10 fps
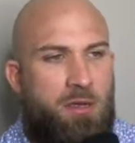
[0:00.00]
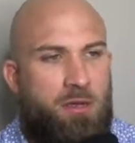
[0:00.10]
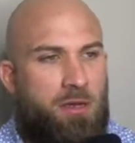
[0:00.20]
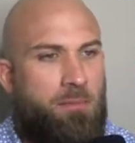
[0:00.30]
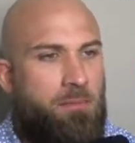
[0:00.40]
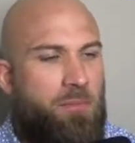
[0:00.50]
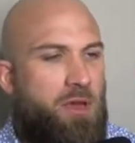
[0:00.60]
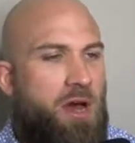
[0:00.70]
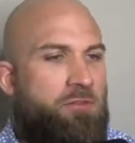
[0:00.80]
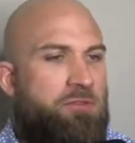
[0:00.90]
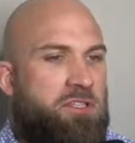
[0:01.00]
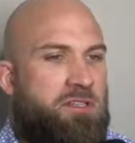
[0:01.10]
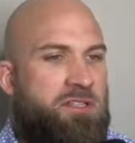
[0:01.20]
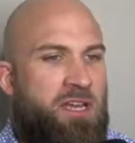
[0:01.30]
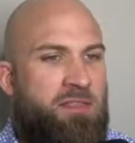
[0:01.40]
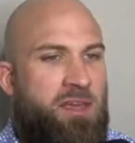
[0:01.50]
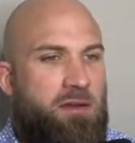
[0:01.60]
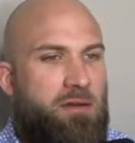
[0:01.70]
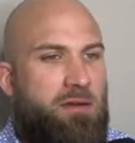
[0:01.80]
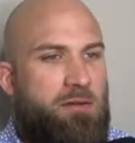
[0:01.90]
The authors contend
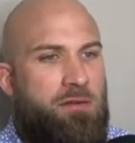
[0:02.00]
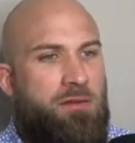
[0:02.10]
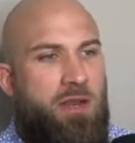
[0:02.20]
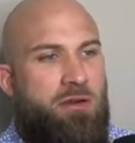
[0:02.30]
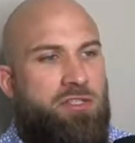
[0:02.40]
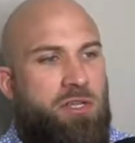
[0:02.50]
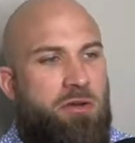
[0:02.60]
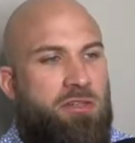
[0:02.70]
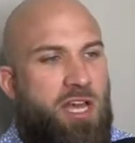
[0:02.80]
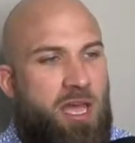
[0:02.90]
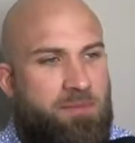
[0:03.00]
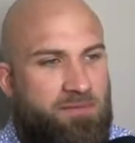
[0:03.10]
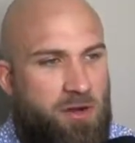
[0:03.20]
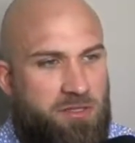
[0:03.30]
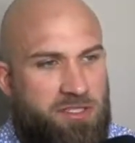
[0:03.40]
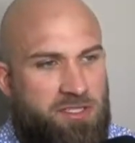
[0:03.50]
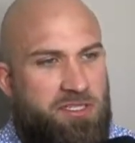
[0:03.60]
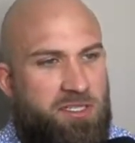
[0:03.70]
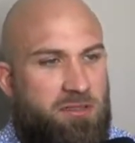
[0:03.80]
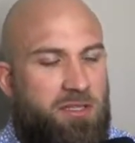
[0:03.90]
that there are certain types of
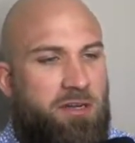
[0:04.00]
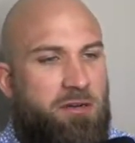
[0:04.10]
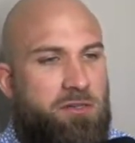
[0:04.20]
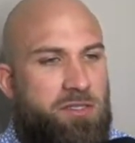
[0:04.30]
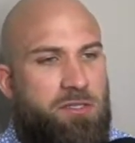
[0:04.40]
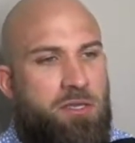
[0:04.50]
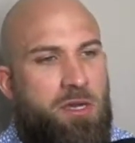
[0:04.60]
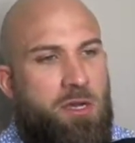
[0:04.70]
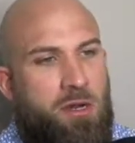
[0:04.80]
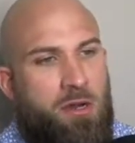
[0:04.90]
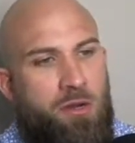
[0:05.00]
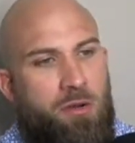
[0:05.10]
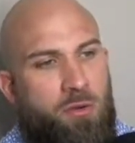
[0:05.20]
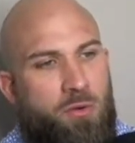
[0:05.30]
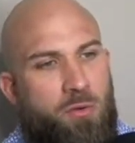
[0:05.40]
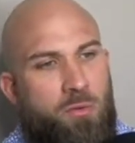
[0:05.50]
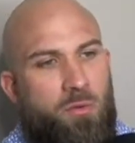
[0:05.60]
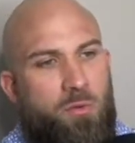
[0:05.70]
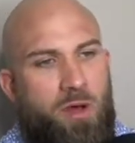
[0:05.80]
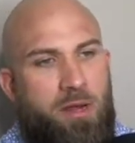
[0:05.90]
narcissistic leaders who,
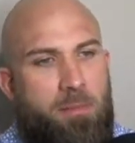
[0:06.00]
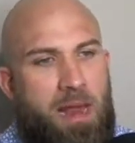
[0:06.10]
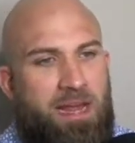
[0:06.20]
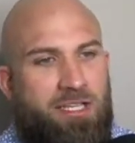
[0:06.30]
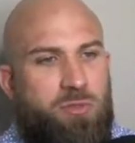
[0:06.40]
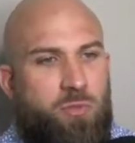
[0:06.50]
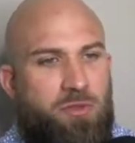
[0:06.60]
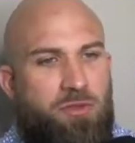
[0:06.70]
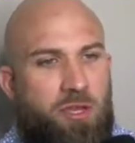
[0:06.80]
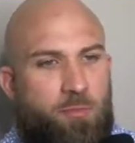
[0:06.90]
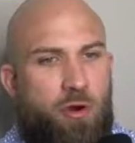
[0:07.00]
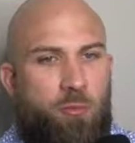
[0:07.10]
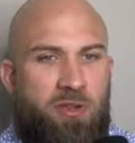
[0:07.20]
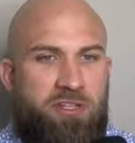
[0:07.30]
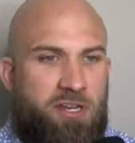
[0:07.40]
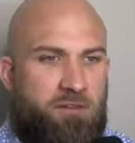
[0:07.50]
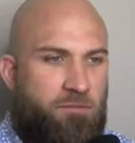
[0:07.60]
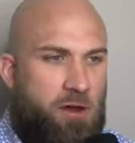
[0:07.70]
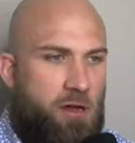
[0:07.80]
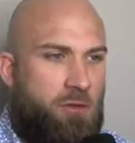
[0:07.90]
when matched with the appropriate set of
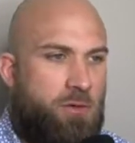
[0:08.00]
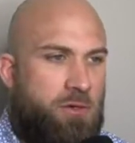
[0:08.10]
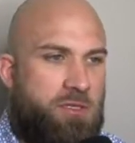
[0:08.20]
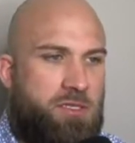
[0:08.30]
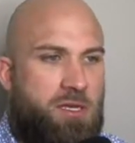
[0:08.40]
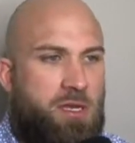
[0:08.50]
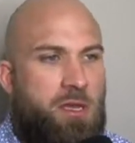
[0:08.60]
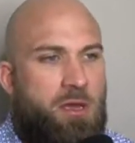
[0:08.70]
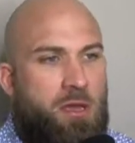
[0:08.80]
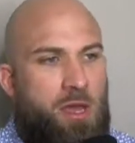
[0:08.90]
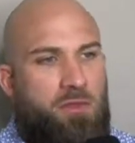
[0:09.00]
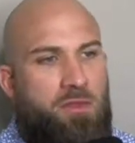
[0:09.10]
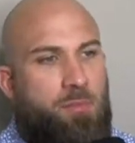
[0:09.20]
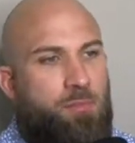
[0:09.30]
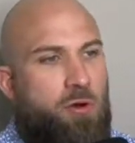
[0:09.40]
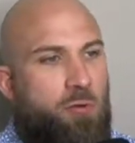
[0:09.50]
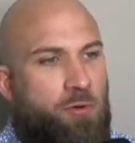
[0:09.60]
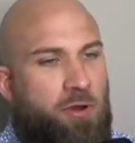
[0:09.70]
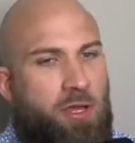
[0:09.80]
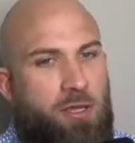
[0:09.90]
followers in the
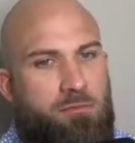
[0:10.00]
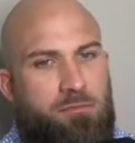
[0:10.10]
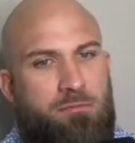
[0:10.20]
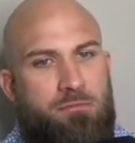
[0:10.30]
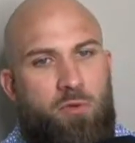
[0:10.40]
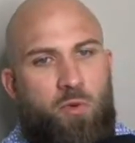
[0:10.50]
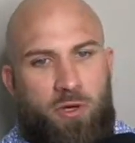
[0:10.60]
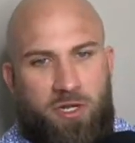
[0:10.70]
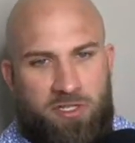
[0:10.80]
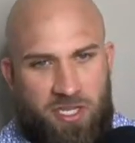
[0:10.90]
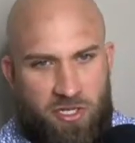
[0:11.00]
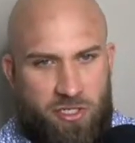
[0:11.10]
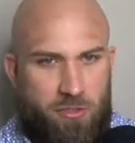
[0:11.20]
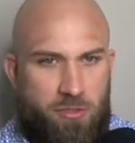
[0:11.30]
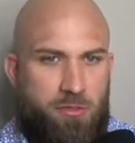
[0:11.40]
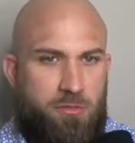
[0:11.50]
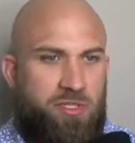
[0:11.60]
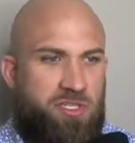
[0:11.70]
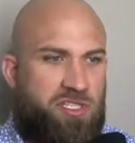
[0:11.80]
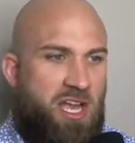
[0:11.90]
appropriate organizational,
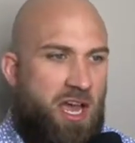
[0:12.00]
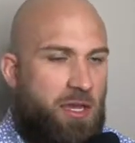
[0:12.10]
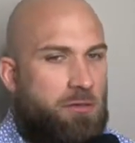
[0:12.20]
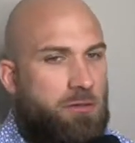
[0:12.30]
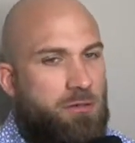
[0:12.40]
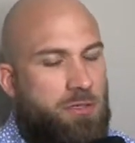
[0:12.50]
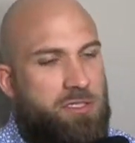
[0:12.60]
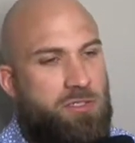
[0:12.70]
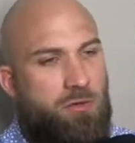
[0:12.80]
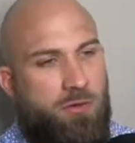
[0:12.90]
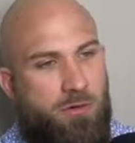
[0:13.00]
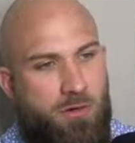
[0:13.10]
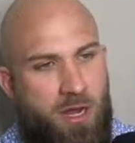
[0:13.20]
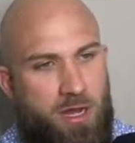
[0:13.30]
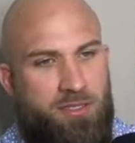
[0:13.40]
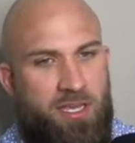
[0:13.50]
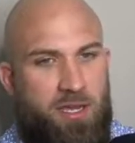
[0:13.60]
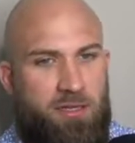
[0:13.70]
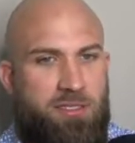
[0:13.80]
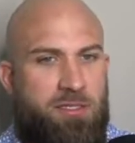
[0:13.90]
societal, historical
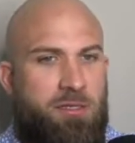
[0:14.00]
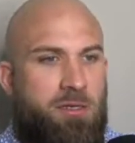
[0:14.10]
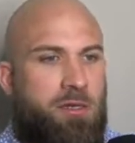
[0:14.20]
context,